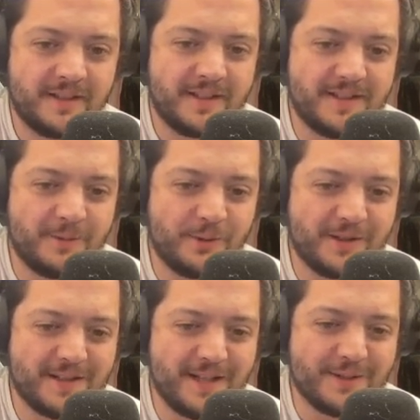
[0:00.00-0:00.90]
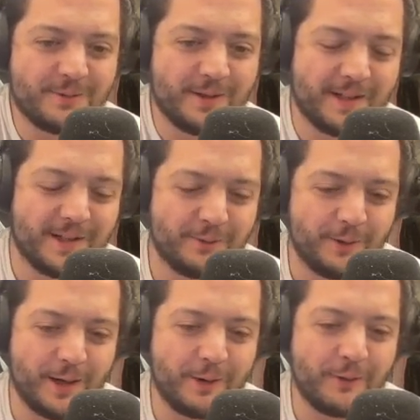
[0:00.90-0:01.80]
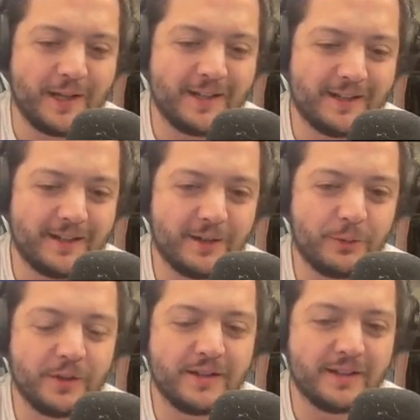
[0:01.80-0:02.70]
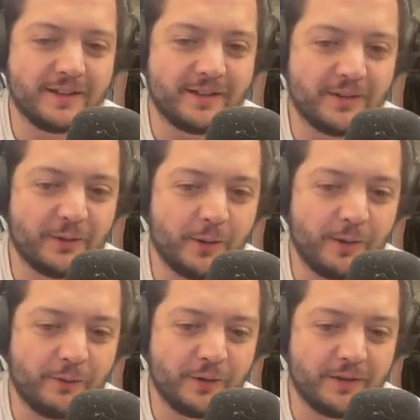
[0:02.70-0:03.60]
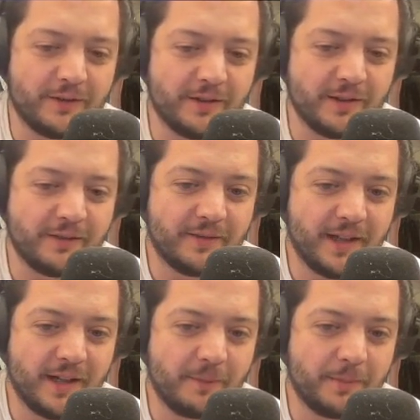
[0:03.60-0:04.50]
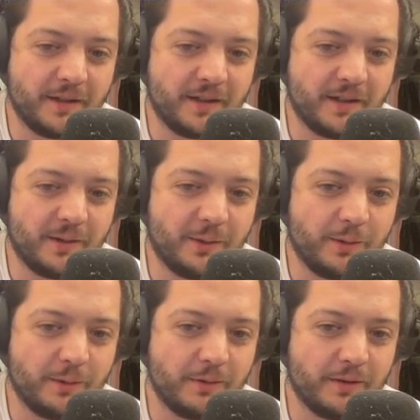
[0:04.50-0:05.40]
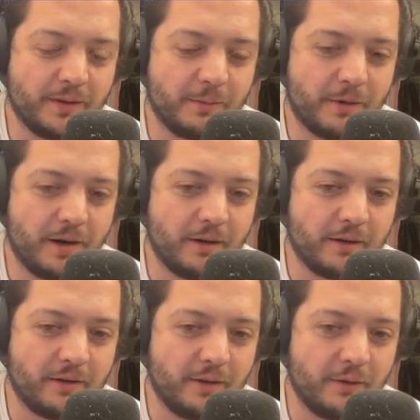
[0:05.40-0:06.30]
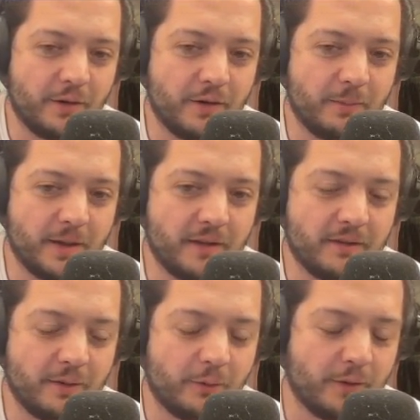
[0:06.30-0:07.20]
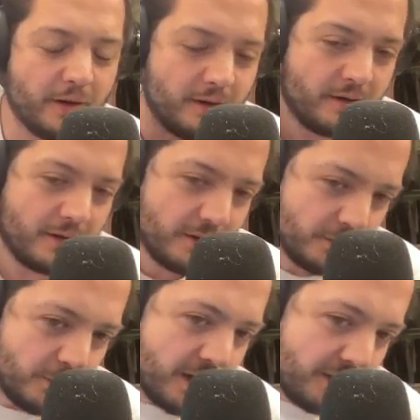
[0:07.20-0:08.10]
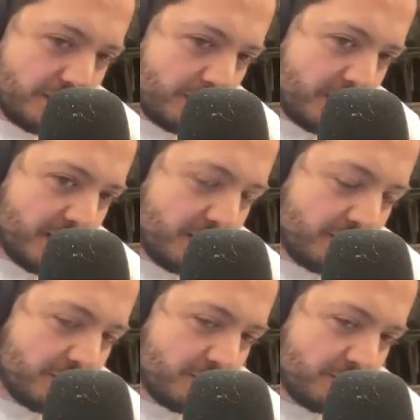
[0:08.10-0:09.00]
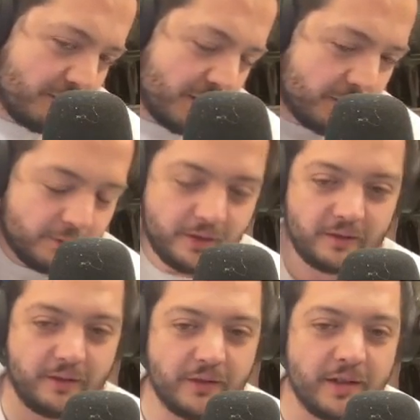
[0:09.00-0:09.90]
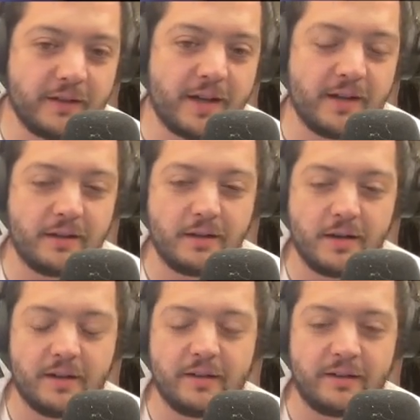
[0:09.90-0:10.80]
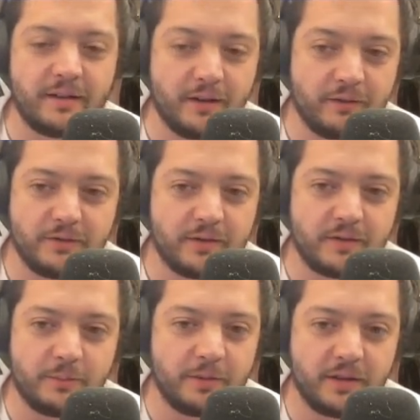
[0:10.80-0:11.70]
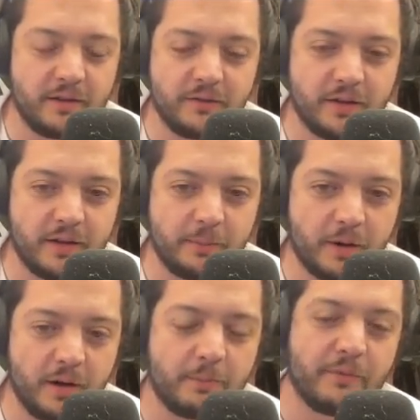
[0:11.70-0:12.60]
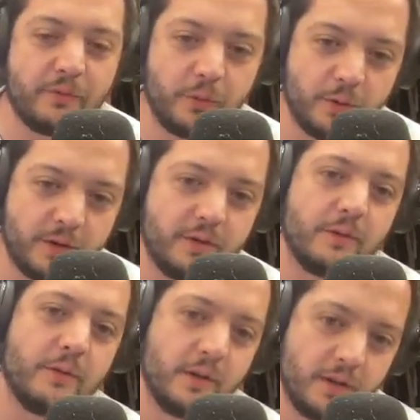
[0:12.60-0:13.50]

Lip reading: See, what this guy's right hand here, one thing that's also helpful is to lift that up and to kind of hold the progress that you've already made so far. Otherwise, you kind of run the risk of the entire knot itself just completely falling apart before you